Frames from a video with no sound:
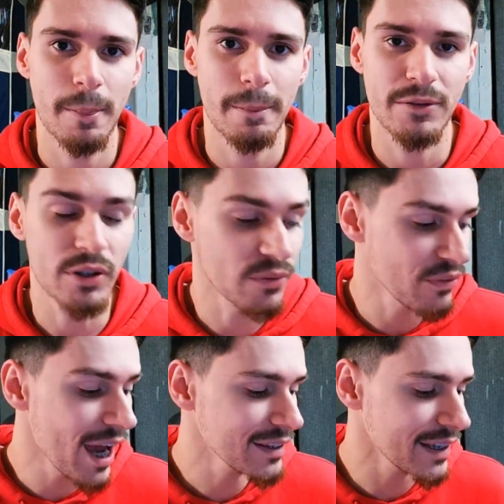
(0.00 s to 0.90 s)
So the
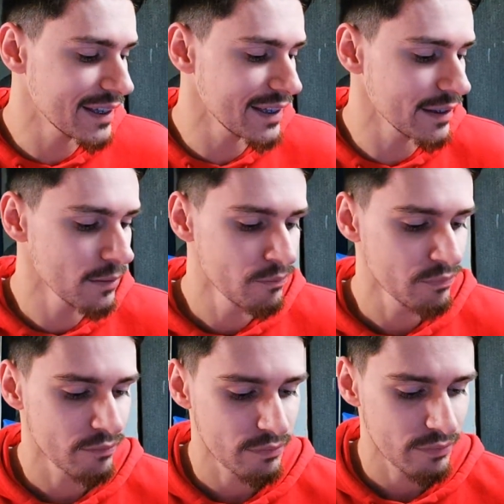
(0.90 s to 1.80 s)
fact that he
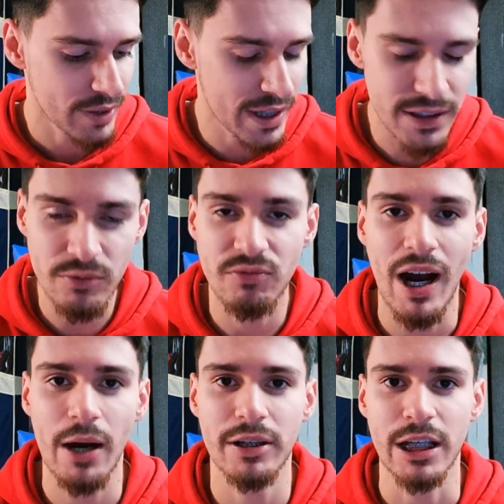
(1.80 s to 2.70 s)
isn't
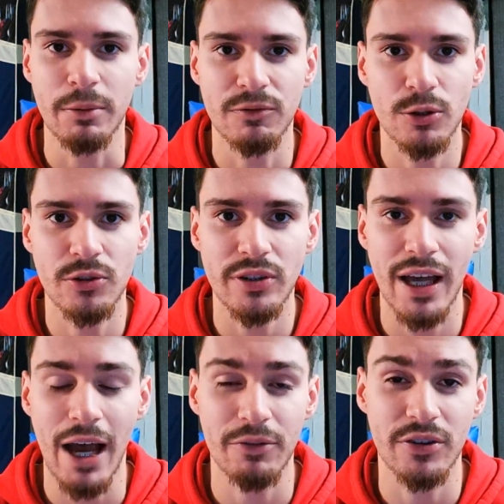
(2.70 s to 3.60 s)
firing Eberflus
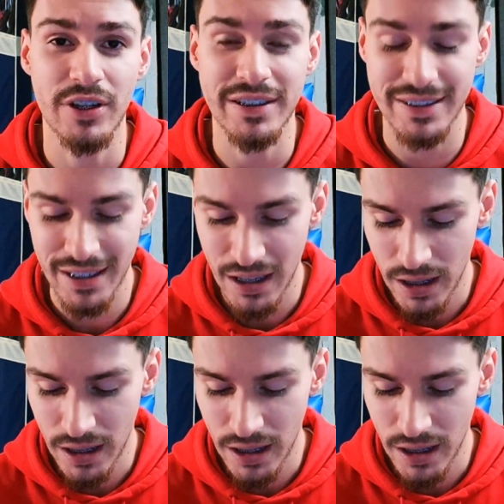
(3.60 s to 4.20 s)
after this